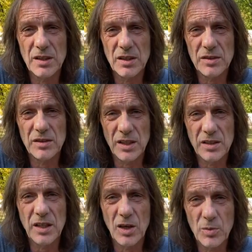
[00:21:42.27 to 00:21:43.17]
is
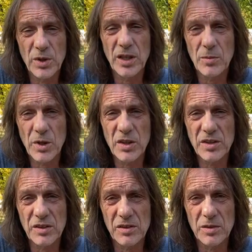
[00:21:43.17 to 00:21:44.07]
that they are bringing
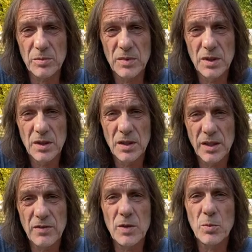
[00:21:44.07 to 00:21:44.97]
Marxism
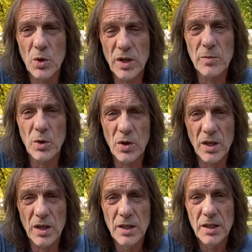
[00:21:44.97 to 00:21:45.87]
even more and more.